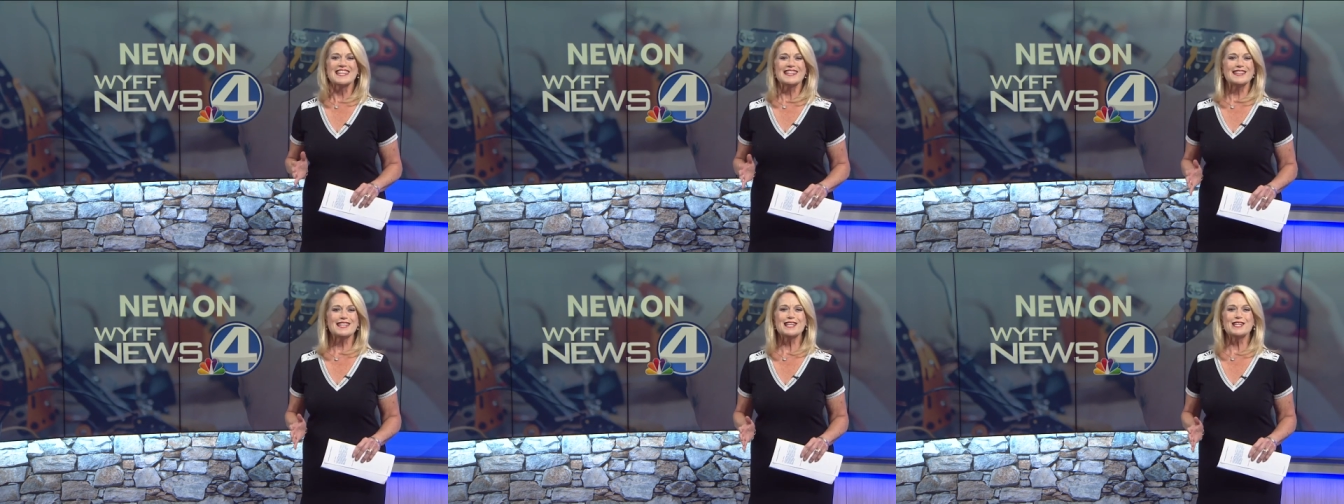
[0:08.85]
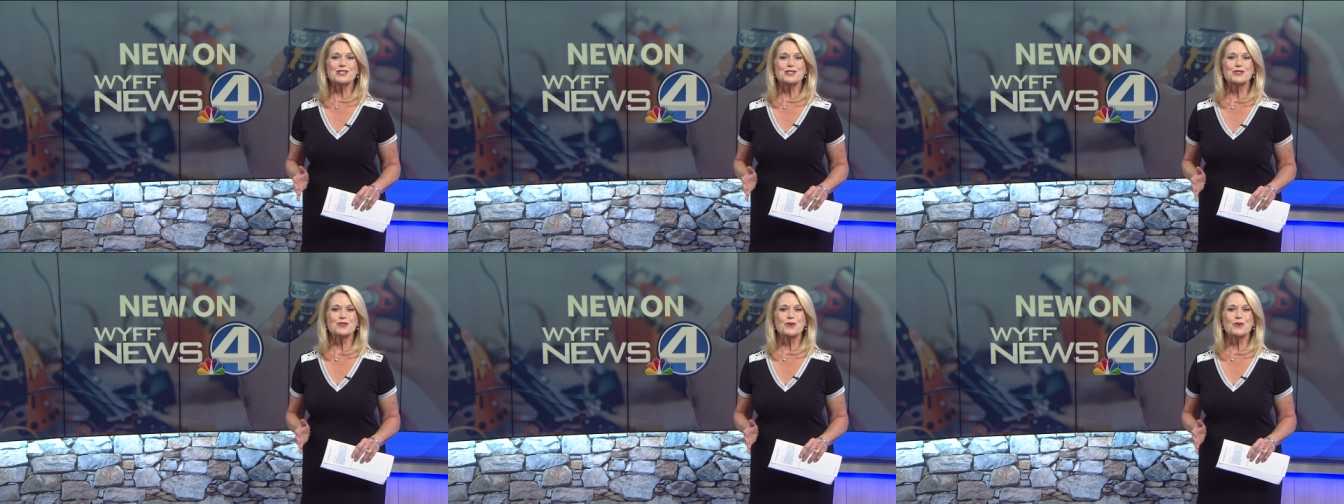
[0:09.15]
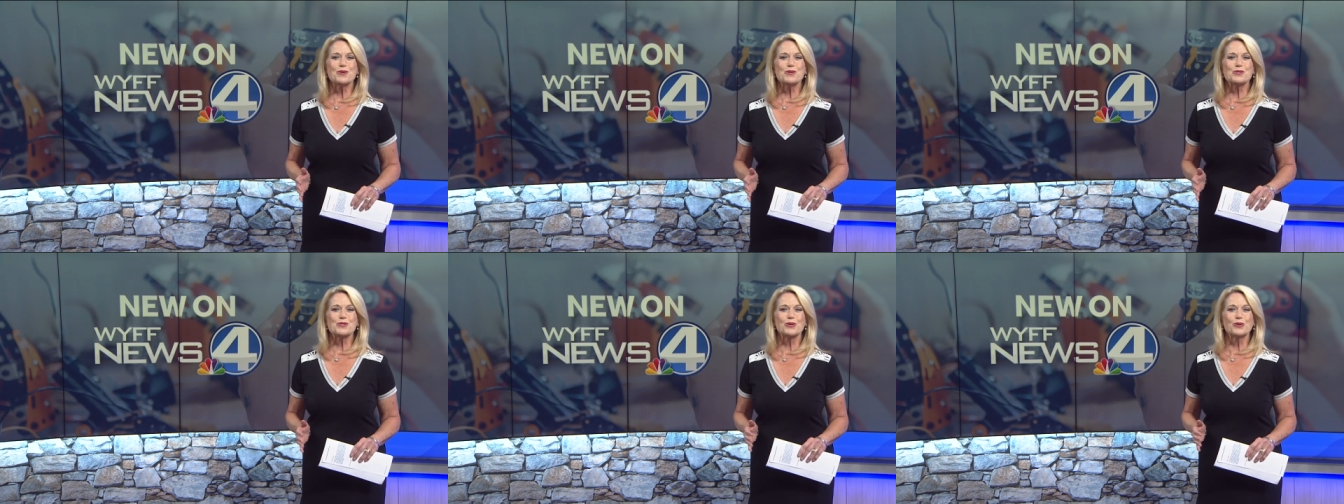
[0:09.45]
these
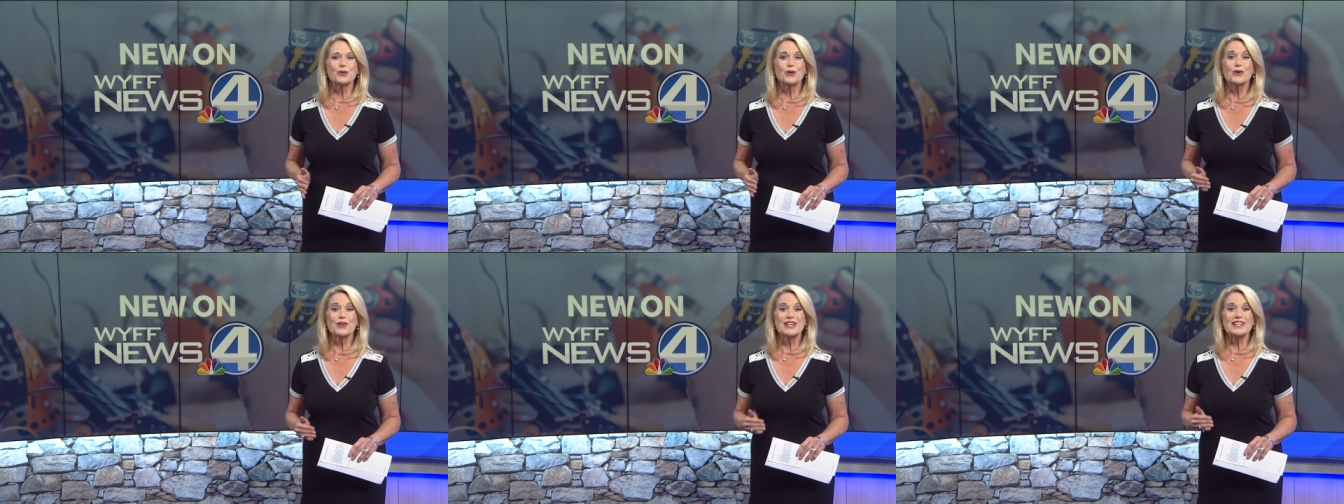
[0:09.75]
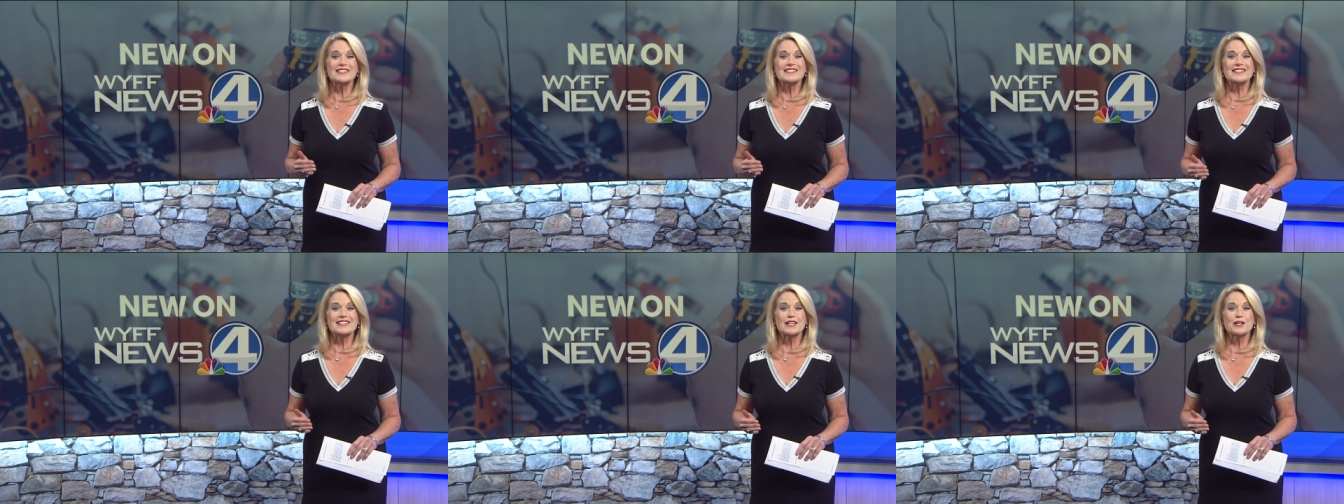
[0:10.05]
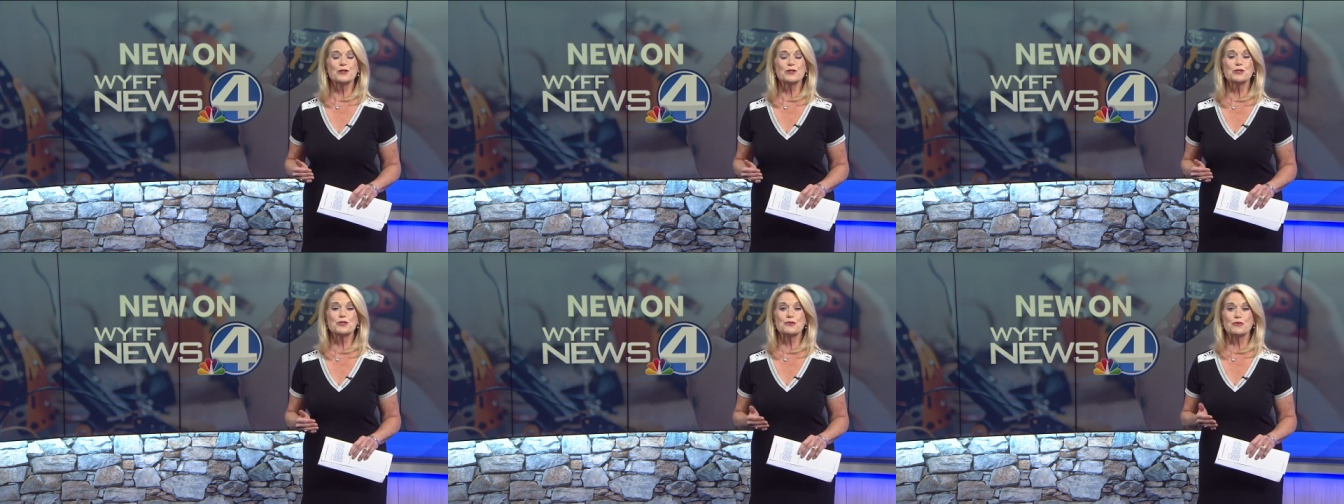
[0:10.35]
students are learning
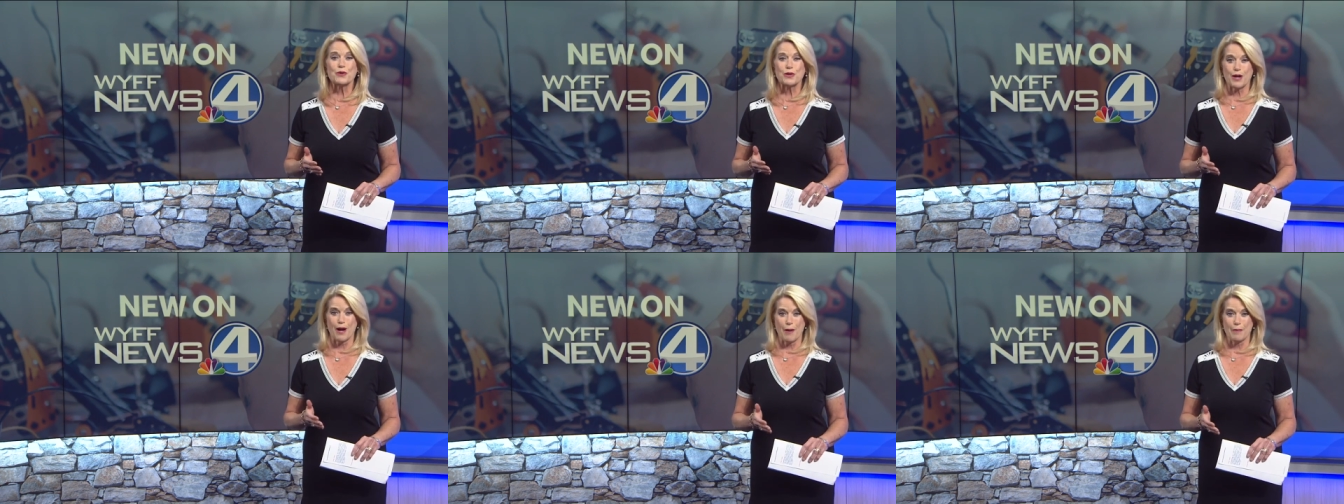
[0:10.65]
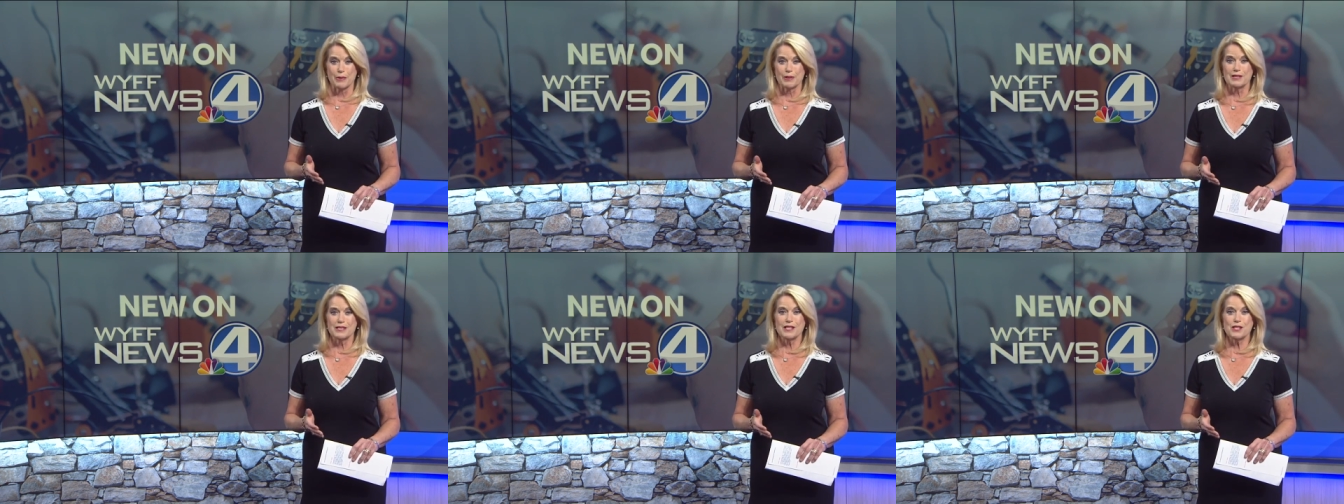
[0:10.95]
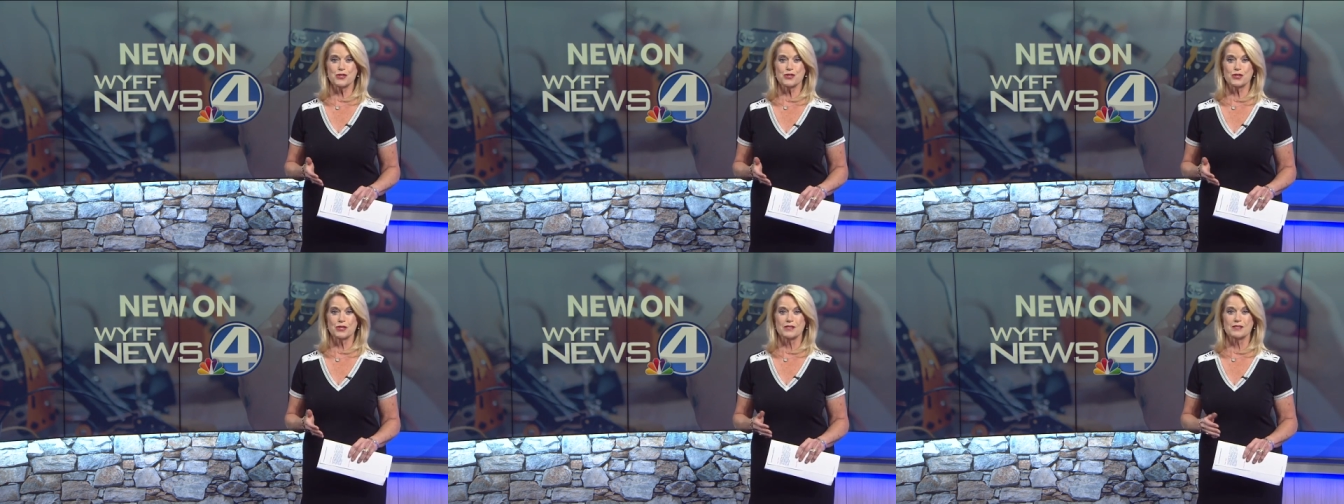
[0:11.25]
skills for
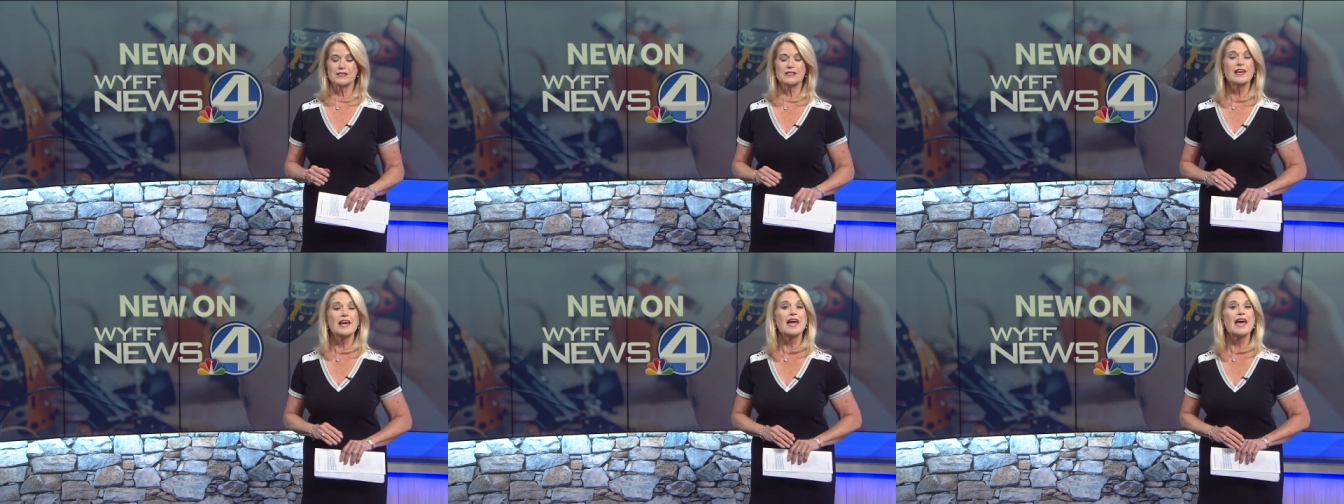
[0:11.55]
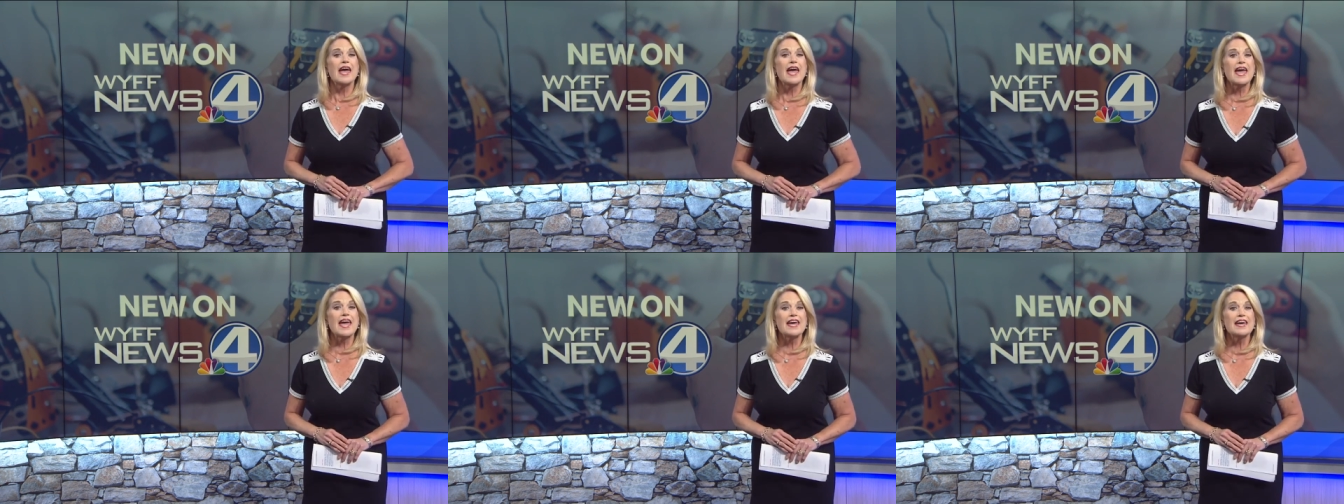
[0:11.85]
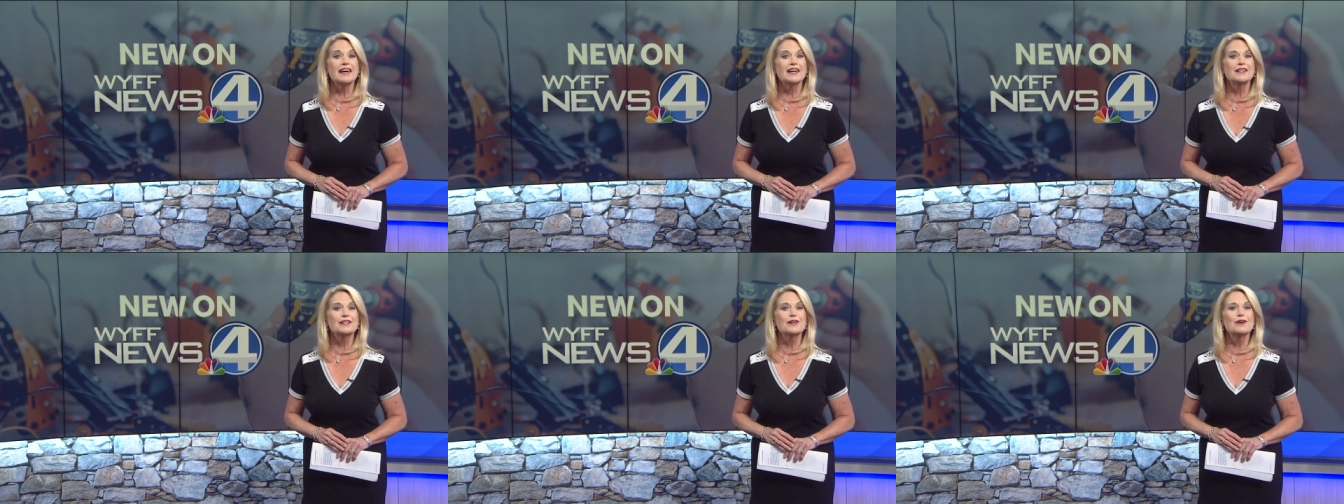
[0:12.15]
competitions
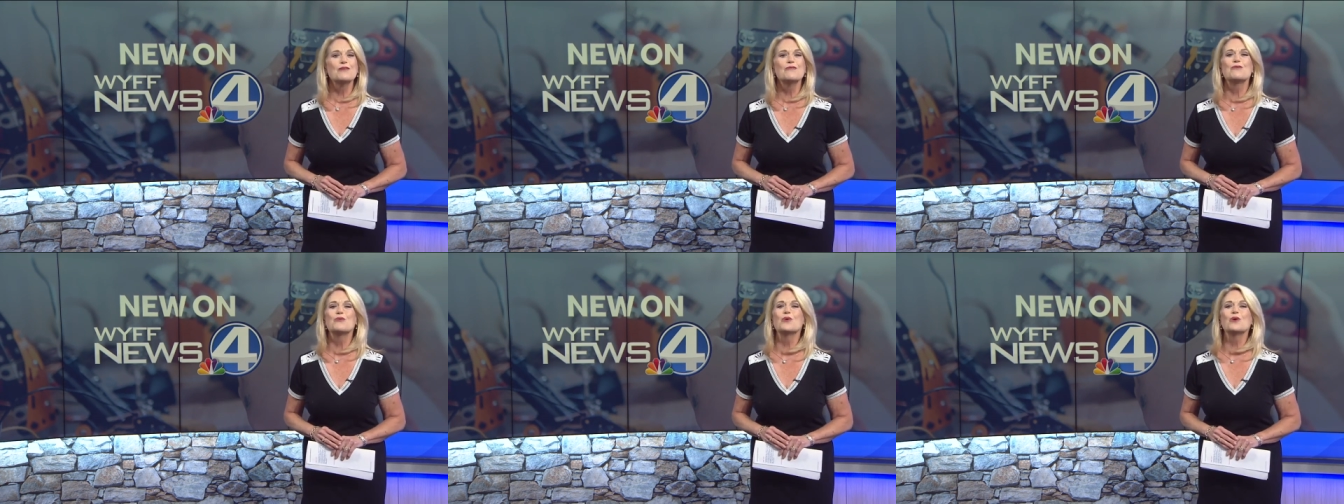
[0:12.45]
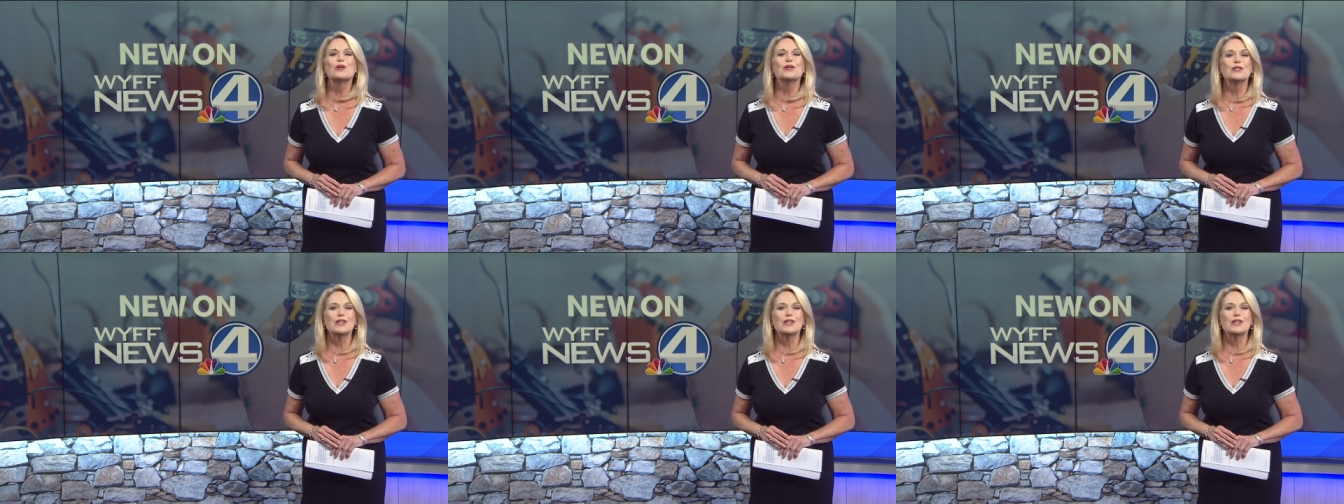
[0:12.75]
and for a